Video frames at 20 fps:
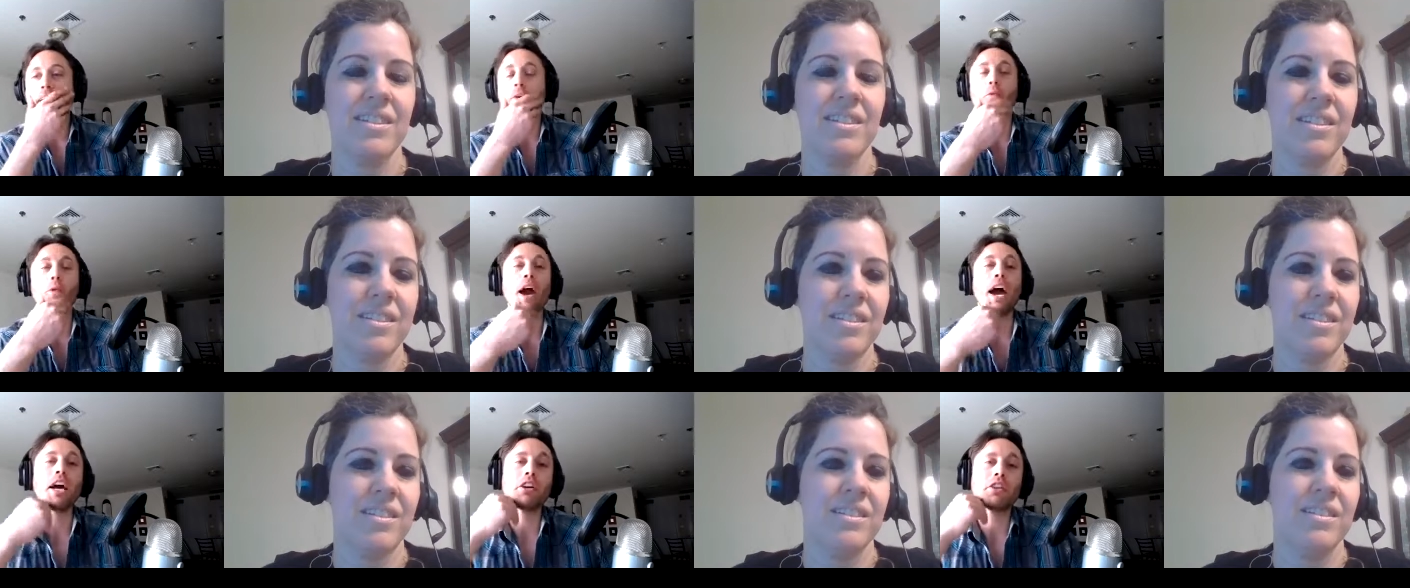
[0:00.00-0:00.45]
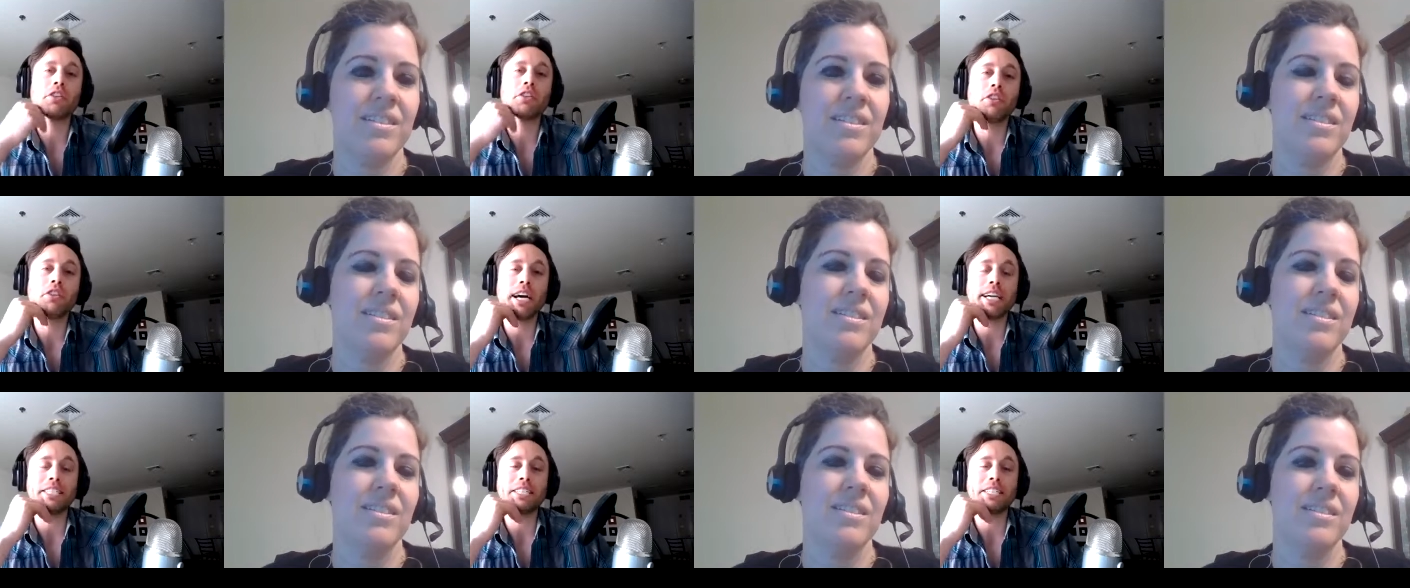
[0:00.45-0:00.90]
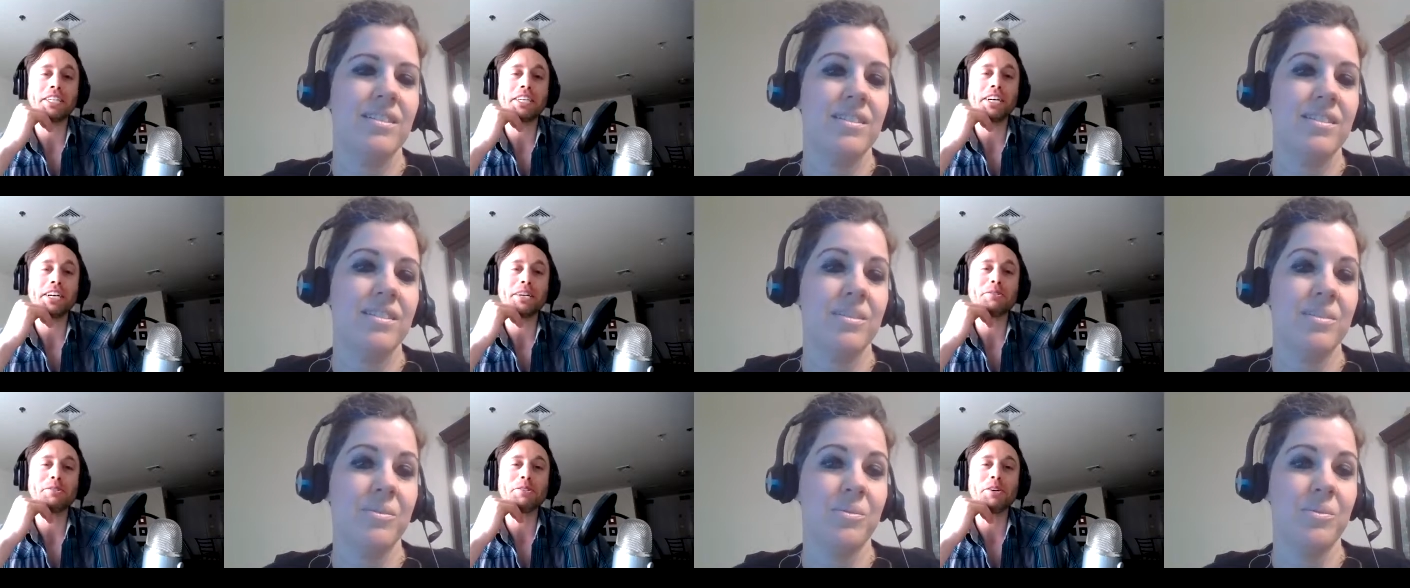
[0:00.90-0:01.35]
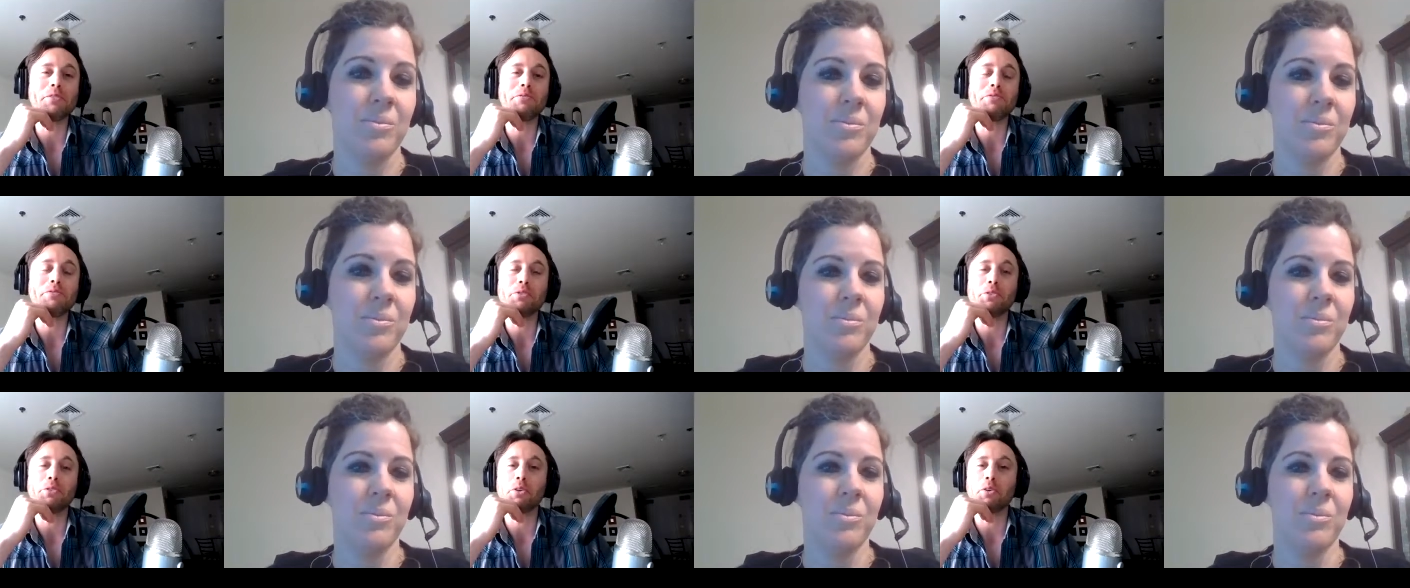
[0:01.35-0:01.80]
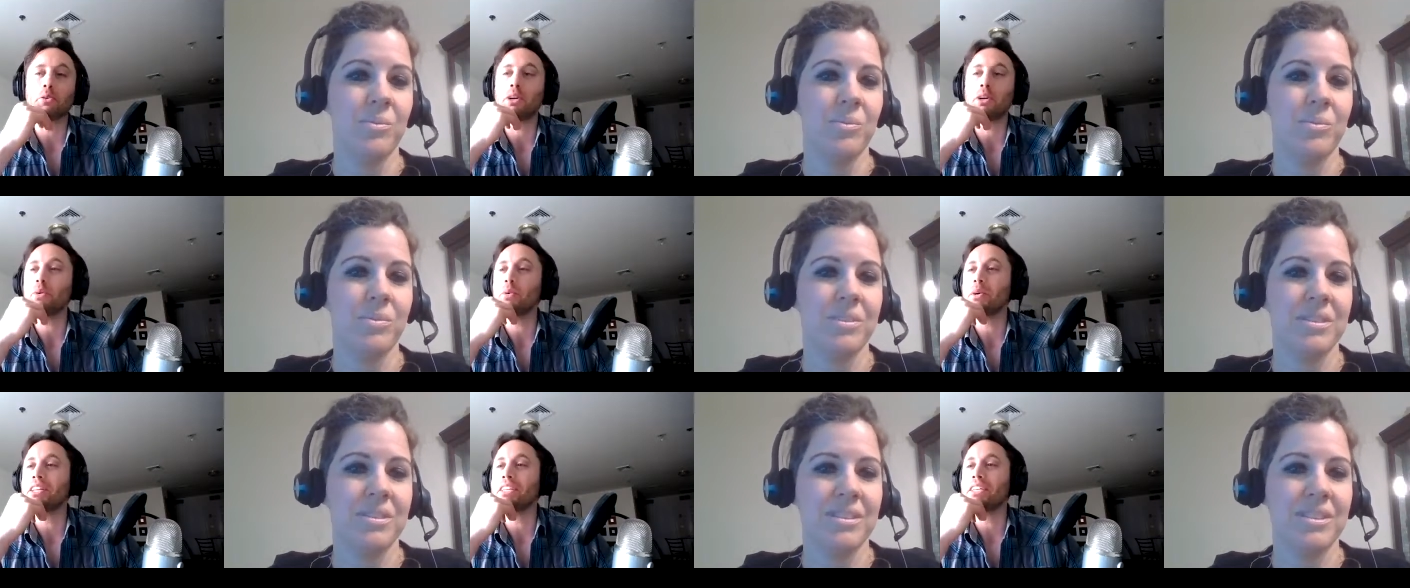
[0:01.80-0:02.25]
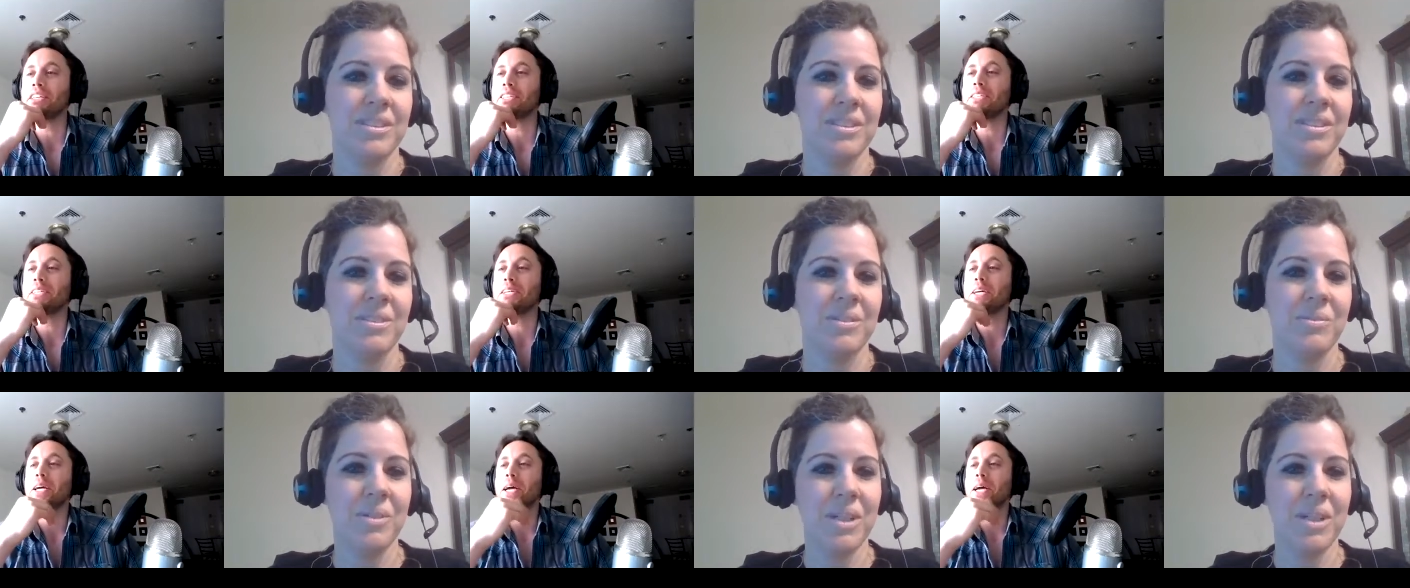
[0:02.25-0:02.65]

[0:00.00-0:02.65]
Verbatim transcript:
Speaker 1: radical idea. I don't know if you hmm. agree mm-hmm. with it.